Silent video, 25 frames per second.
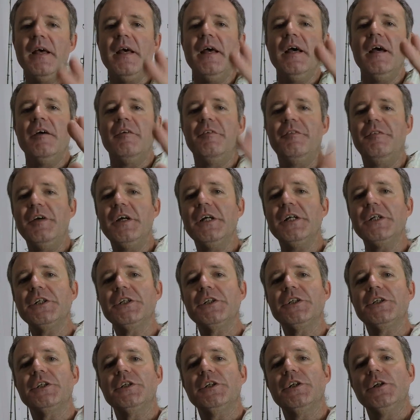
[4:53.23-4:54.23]

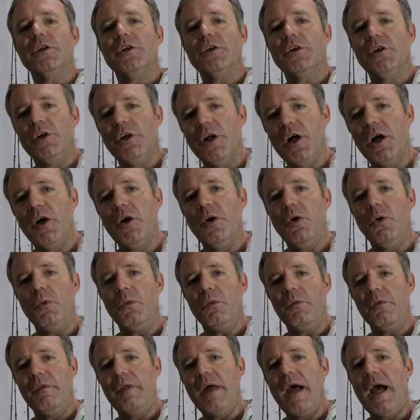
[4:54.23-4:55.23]
Fish know
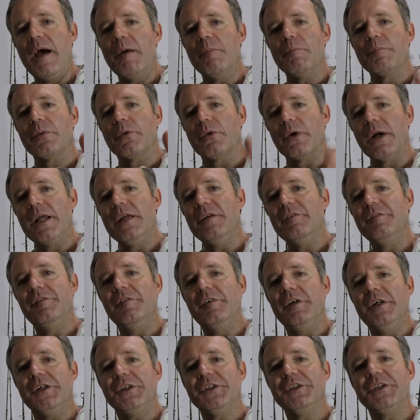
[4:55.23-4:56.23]
that prey
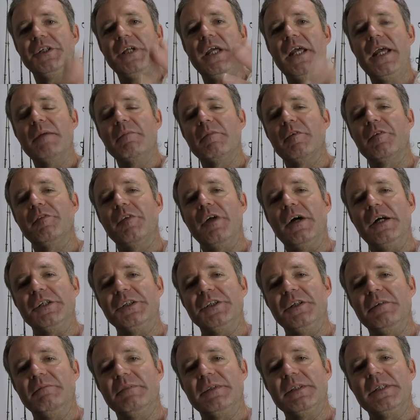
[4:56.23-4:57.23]
fish camouflage
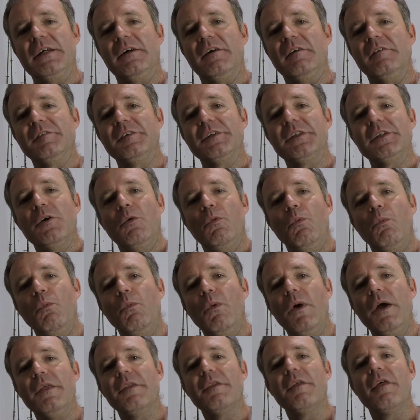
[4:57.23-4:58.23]
themselves
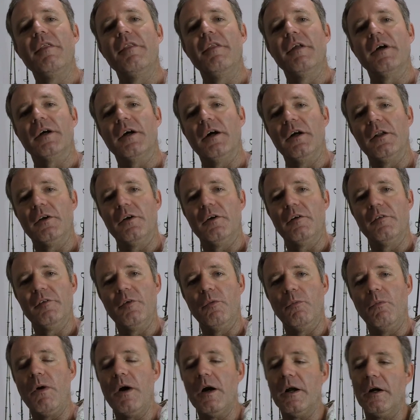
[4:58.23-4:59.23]
with the color of the
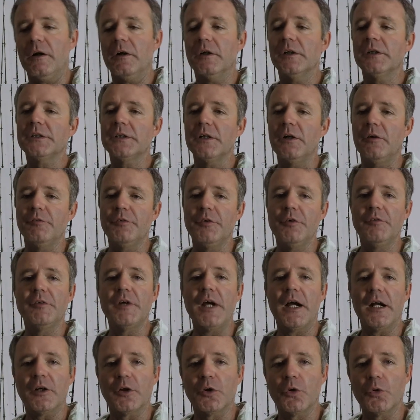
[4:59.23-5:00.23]
water. So if you've
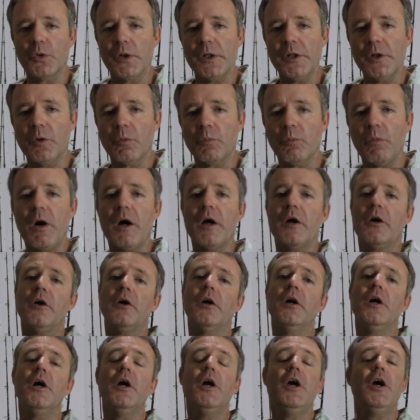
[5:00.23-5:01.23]
got greener
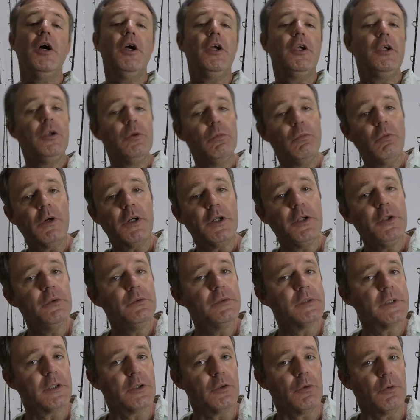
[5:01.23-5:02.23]
water, you want to
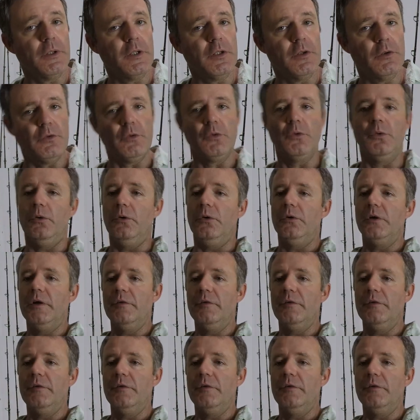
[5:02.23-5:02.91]
use a greener lure.